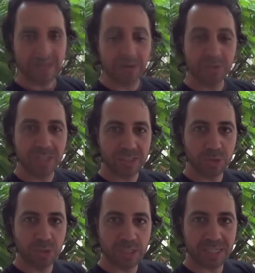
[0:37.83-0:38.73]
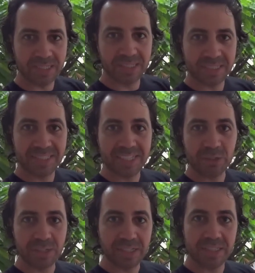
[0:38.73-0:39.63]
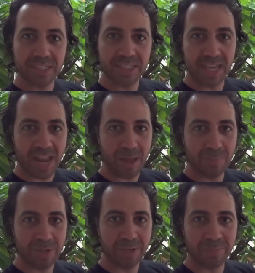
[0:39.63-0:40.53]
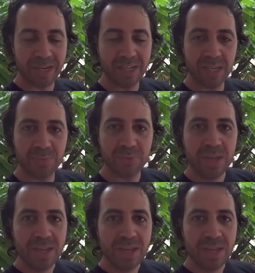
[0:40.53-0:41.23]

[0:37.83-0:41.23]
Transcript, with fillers: I always like to look at the synchronicities that happen in my life,